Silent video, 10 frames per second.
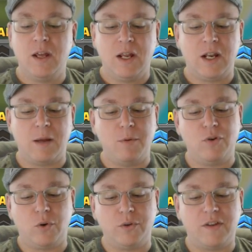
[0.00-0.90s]
Now,
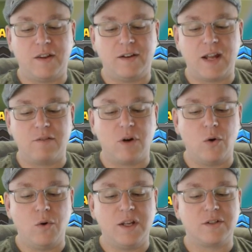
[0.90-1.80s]
moving on to the Dead
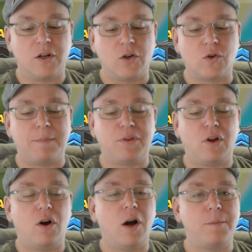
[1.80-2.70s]
Road is going to drop
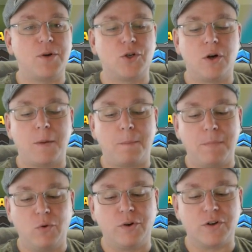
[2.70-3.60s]
the Harbinger
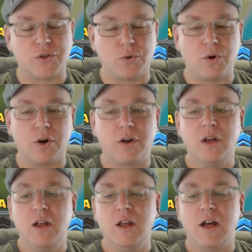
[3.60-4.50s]
Builder Sword.
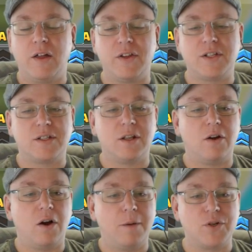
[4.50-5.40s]
This is
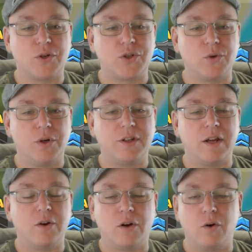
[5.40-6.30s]
the Harbinger Sword
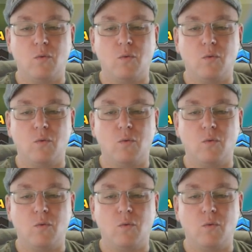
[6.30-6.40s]
that you're going